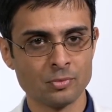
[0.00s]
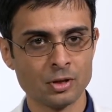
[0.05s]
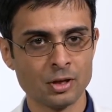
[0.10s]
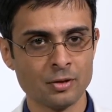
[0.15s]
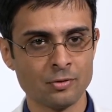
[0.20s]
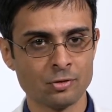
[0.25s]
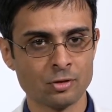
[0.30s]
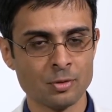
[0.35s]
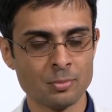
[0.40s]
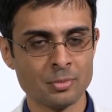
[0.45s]

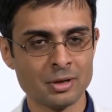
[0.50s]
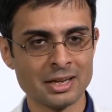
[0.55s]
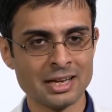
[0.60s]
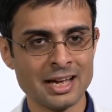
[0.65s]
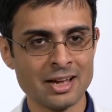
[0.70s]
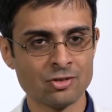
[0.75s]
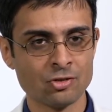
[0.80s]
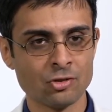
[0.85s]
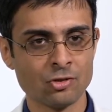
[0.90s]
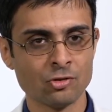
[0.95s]
If somebody
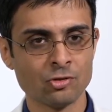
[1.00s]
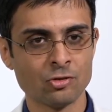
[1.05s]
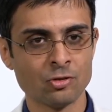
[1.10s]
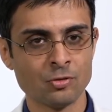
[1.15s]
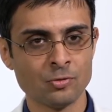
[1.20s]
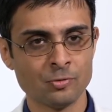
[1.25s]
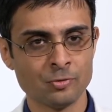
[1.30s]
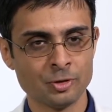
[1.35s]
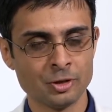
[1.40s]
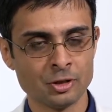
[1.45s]
has a
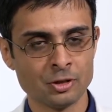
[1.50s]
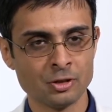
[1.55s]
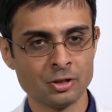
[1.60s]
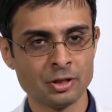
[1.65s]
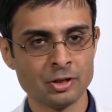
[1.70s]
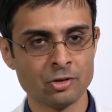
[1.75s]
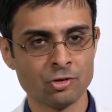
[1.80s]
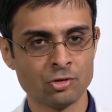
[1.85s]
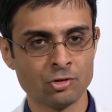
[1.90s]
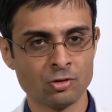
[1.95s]

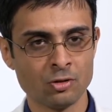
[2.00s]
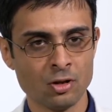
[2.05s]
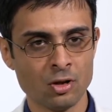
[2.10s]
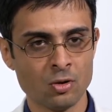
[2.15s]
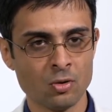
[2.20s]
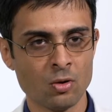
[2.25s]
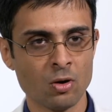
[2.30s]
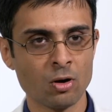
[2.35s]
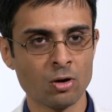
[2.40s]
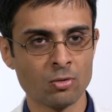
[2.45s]
severely
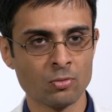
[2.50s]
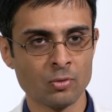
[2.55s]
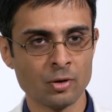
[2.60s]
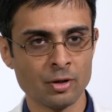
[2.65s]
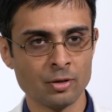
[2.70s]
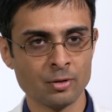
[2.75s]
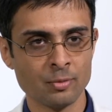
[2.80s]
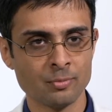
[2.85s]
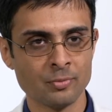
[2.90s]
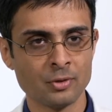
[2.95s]
slow heart
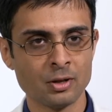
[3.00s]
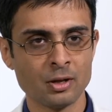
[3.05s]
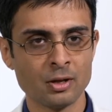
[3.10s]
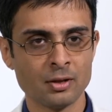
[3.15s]
rhythm